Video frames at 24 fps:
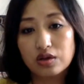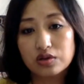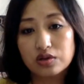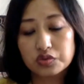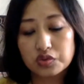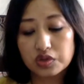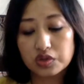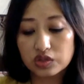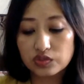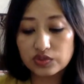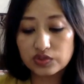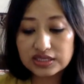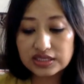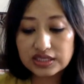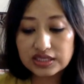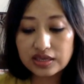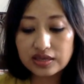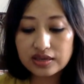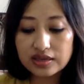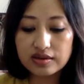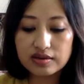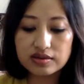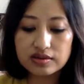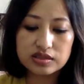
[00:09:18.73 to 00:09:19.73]
So in
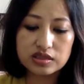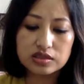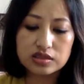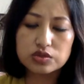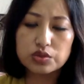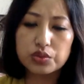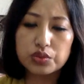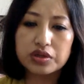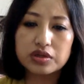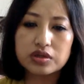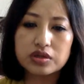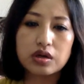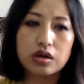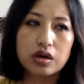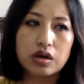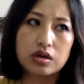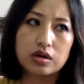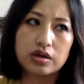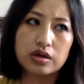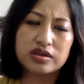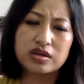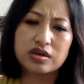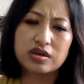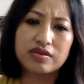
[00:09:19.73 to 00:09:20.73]
recent years, it's so
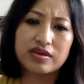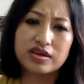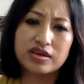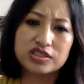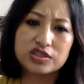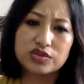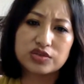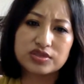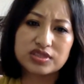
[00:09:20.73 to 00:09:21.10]
encouraging